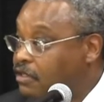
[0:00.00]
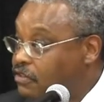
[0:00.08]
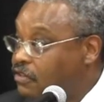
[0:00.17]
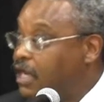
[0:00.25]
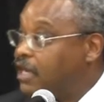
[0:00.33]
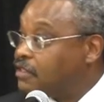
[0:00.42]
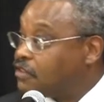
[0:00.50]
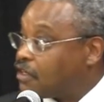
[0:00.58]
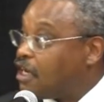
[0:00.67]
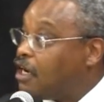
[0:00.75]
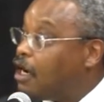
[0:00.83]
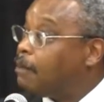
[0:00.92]

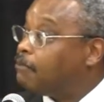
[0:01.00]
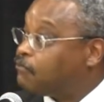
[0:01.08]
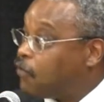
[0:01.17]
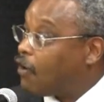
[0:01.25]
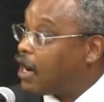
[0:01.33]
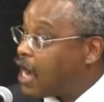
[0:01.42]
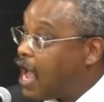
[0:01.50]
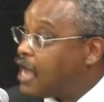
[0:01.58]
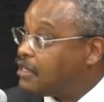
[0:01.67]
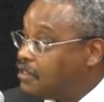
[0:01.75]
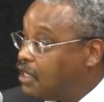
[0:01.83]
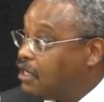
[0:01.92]
stands up for an
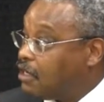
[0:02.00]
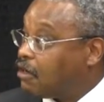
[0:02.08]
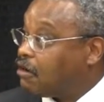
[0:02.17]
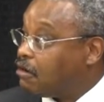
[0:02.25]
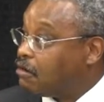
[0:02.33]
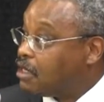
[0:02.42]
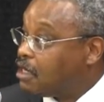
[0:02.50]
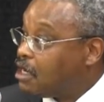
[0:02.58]
ideal